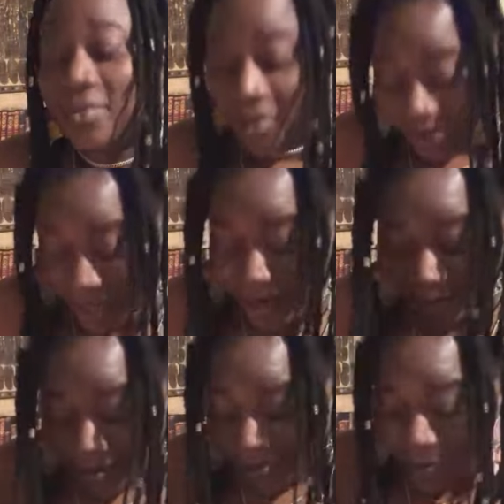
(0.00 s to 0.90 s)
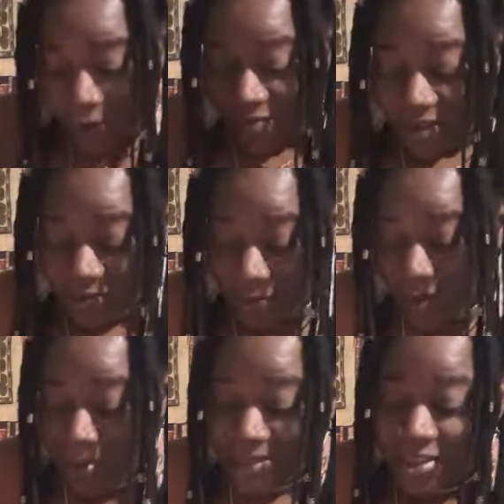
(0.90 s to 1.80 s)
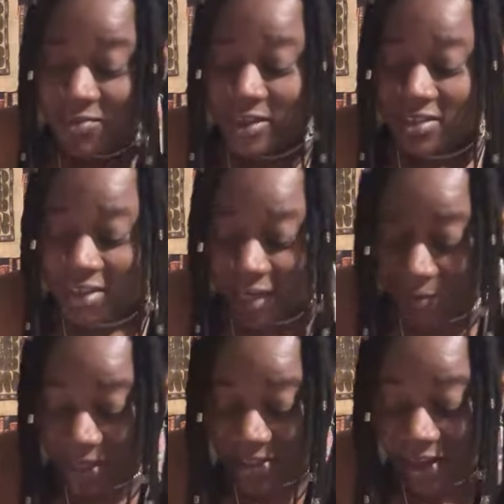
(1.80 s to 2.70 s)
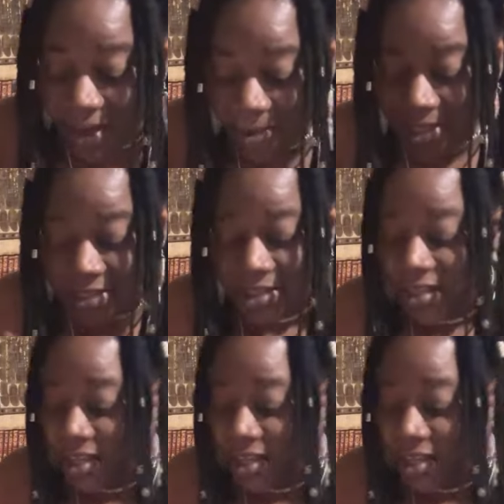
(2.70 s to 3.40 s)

Okay, whoever the message resonates with, the storm is